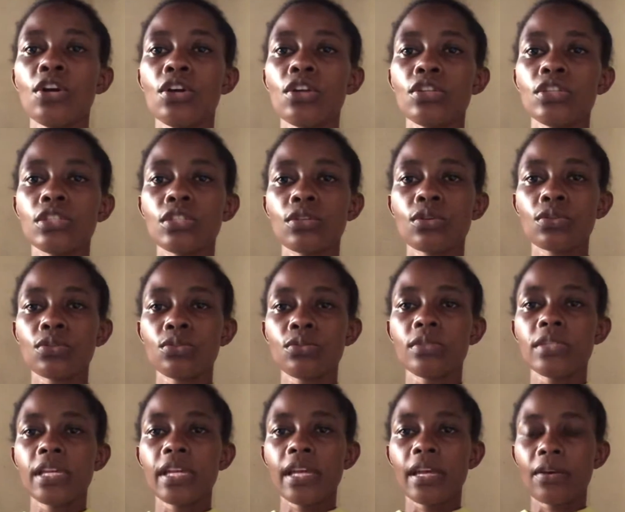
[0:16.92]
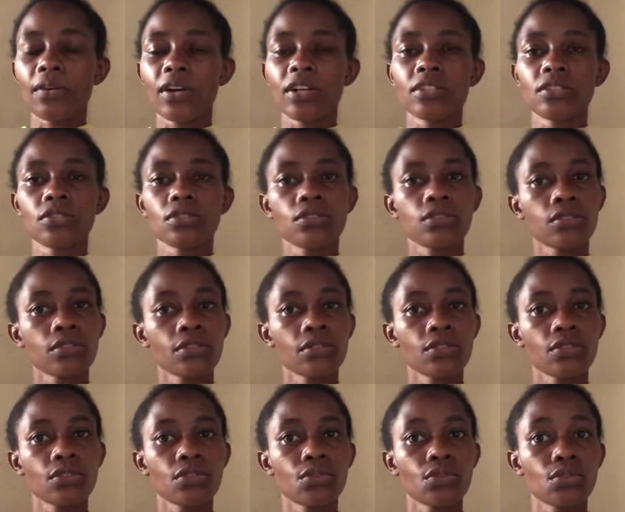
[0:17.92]
So today I
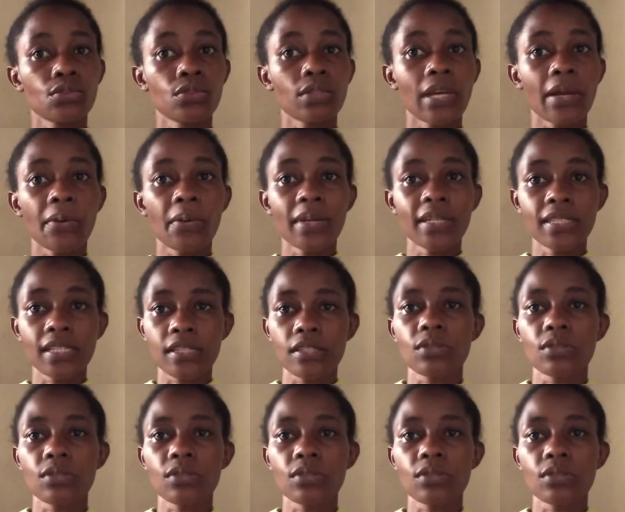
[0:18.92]
want us